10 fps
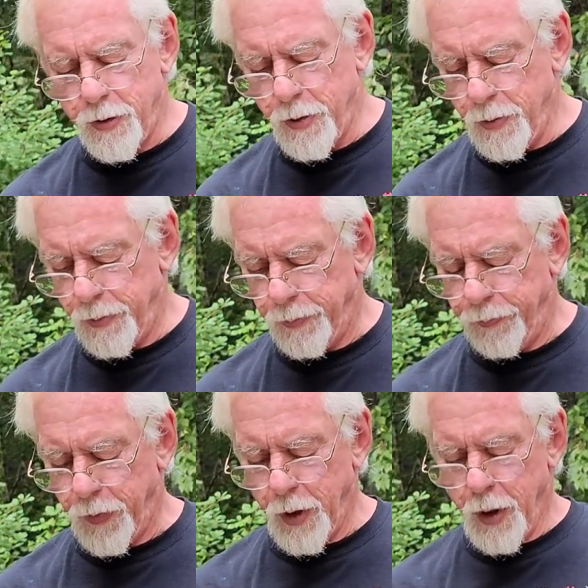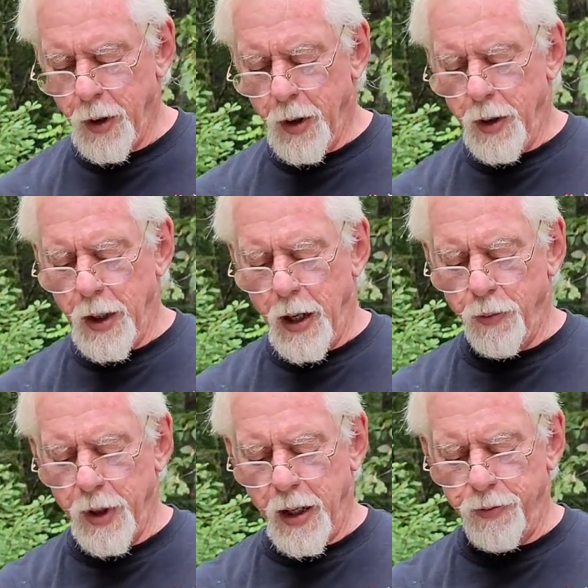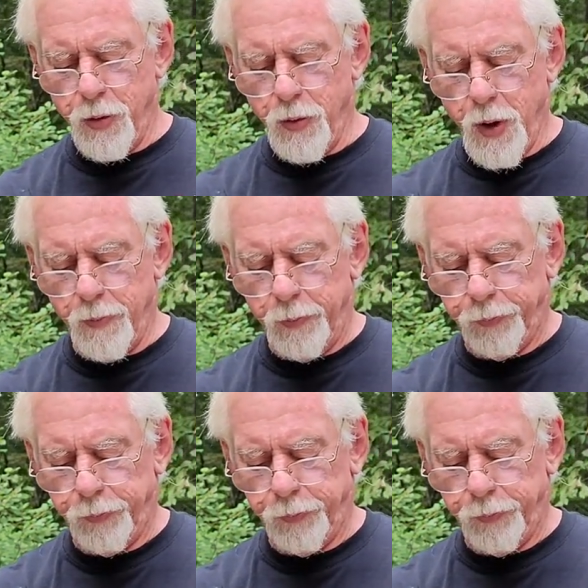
in too. Now we have to